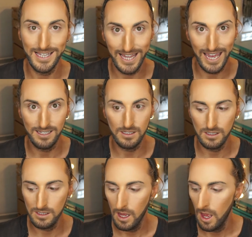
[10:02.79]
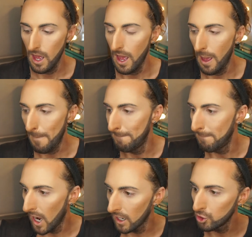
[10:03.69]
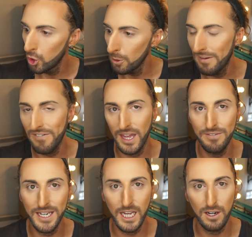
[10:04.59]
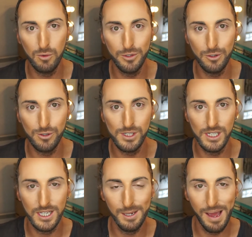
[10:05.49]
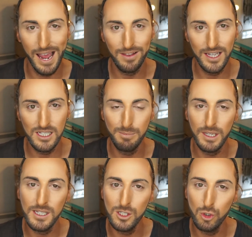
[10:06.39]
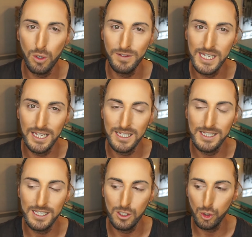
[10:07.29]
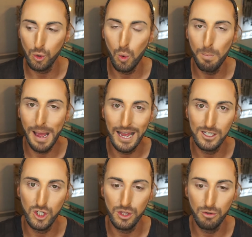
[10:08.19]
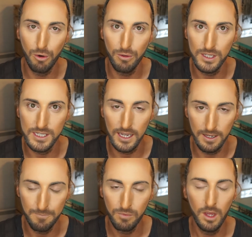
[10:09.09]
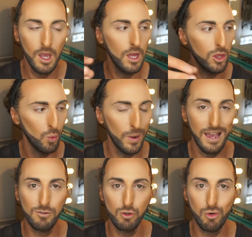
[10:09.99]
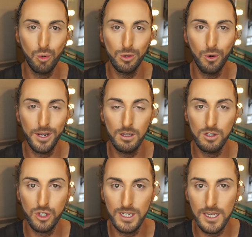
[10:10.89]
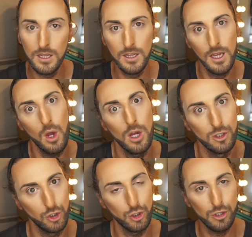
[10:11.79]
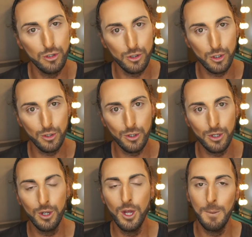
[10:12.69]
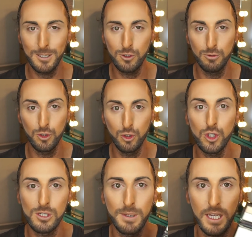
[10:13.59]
Yes. But do be very careful when you're using cream highlights, because they do have a tendency to go patchy throughout the day. The way I've controlled the oil underneath, it shouldn't do, but do just be